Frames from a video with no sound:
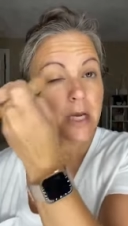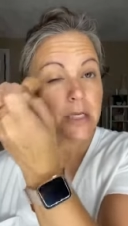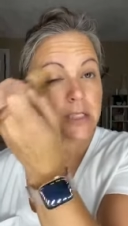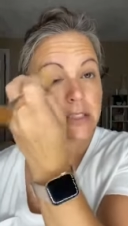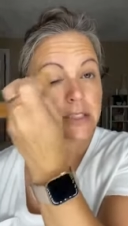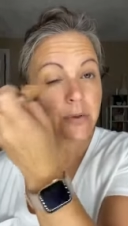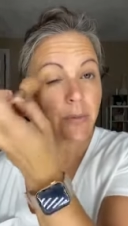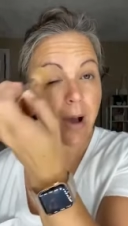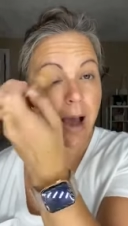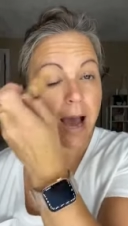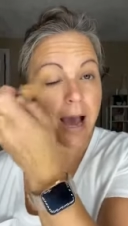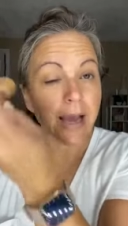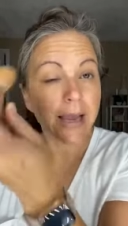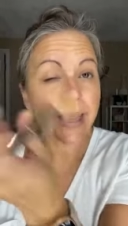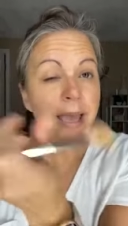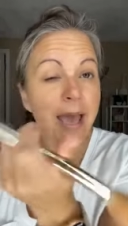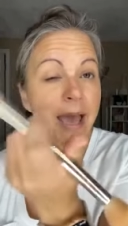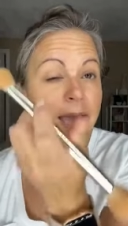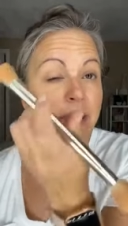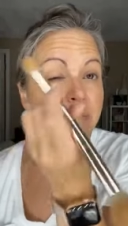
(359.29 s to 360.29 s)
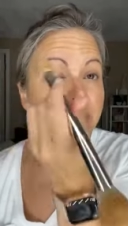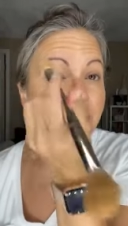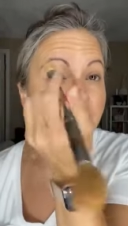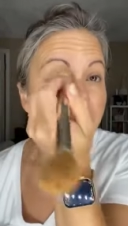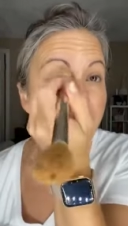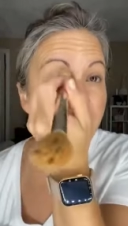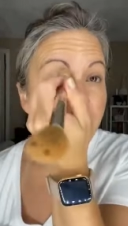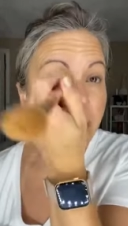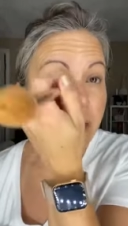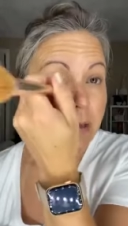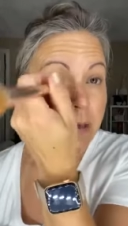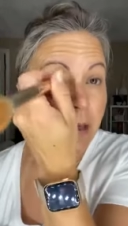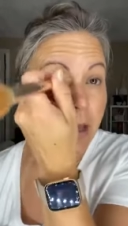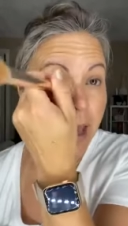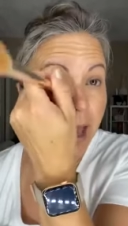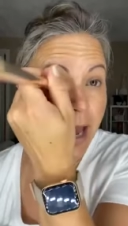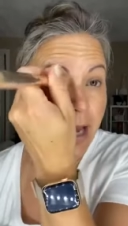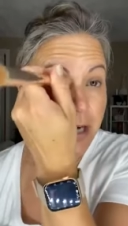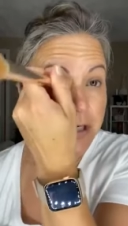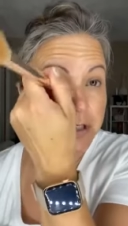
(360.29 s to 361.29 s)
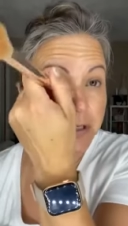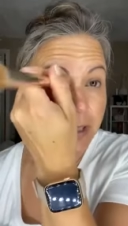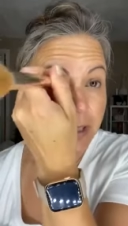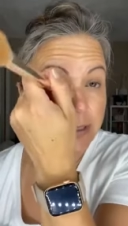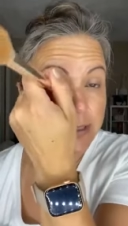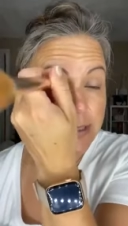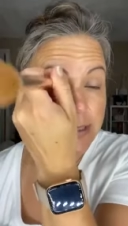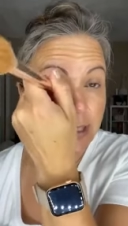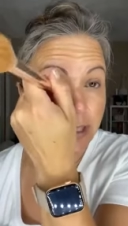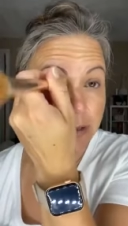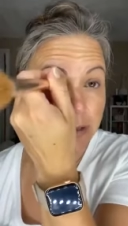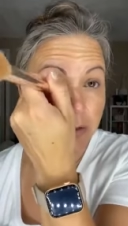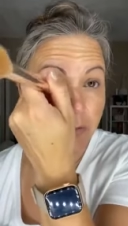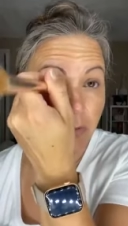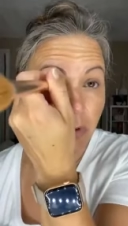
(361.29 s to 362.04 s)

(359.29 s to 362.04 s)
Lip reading: So I had been actually concealing